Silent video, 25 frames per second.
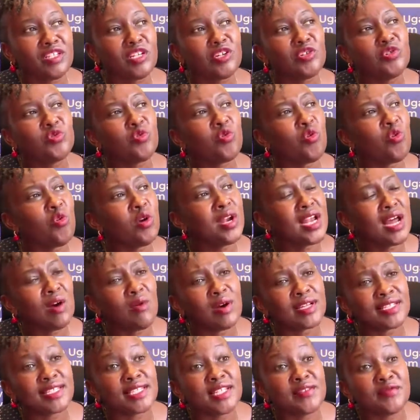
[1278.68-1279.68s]
to all
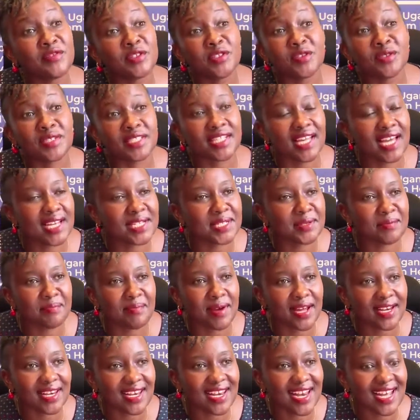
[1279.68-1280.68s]
our civil society
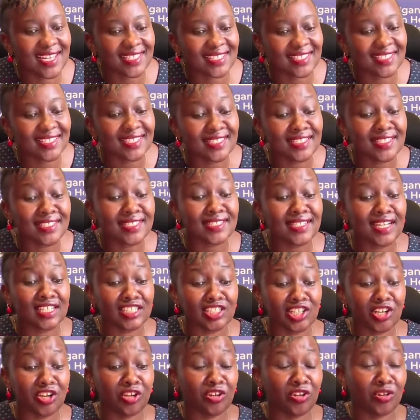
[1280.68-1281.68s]
partners. This is such
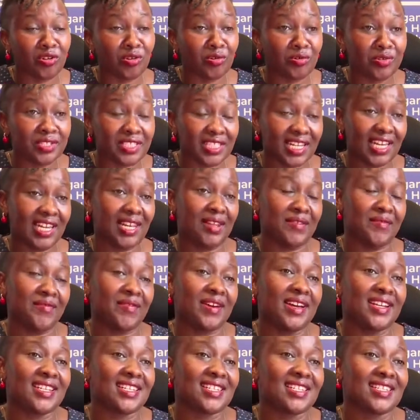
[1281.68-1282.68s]
a huge
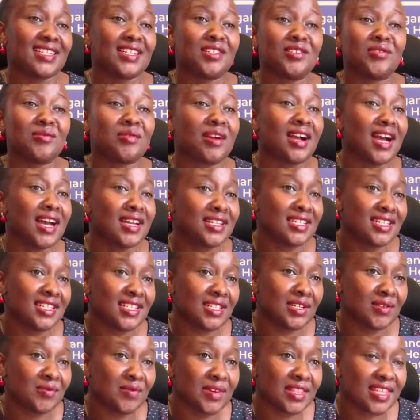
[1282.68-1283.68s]
elephant that you can't
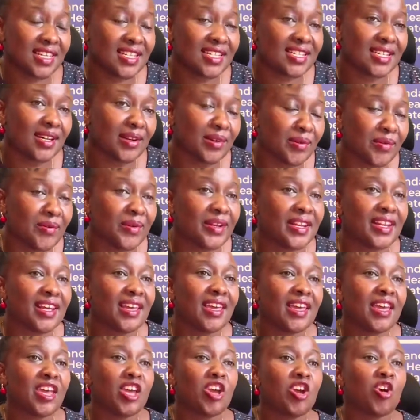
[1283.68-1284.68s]
deal with it alone.
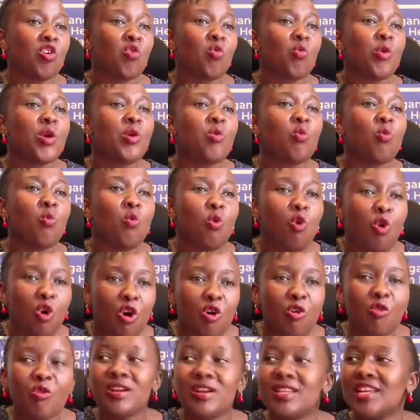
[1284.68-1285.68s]
We
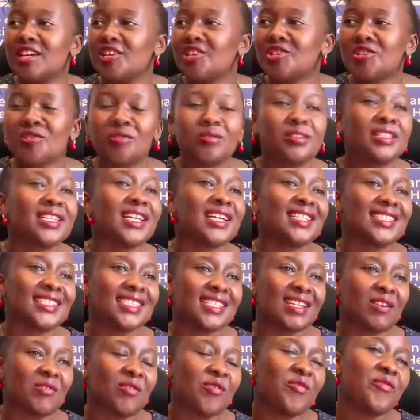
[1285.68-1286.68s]
walk on the shoulders
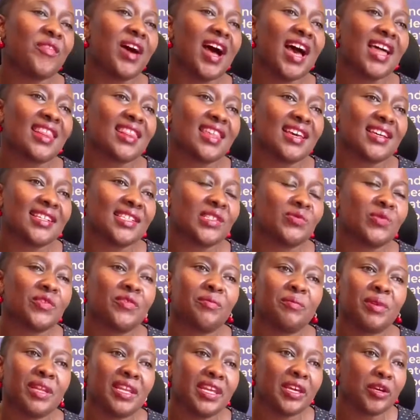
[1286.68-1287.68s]
of others. We've
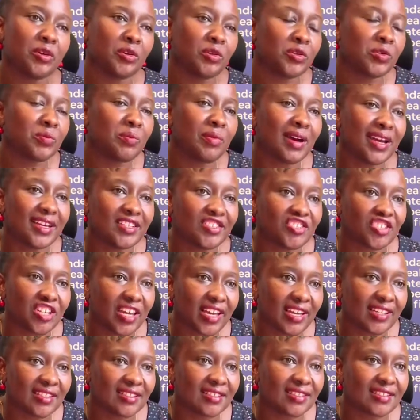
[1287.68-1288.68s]
been held by
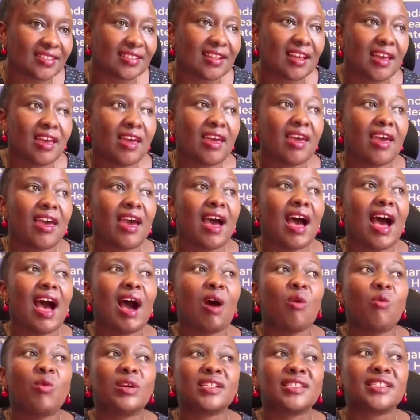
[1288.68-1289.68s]
giants.
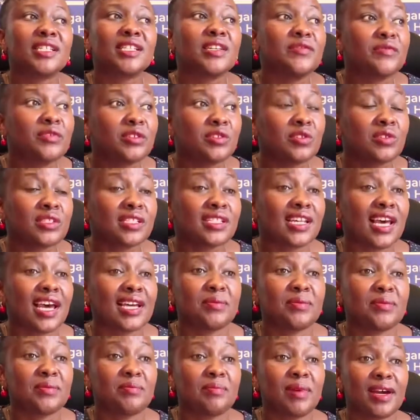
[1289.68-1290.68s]
Our civil
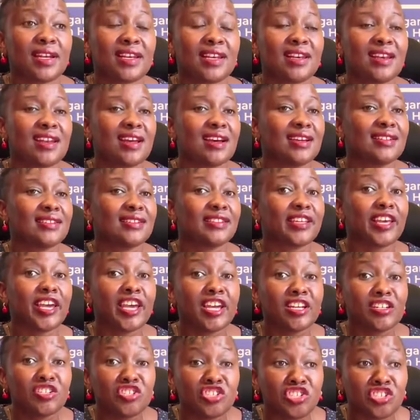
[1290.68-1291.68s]
society partners,
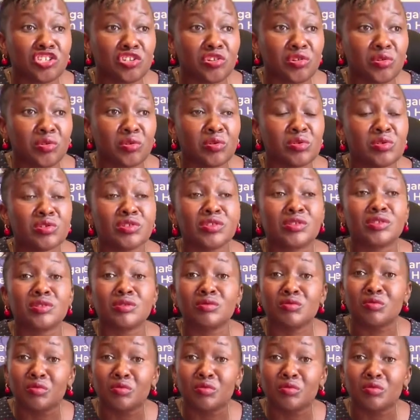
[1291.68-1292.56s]
NGOs,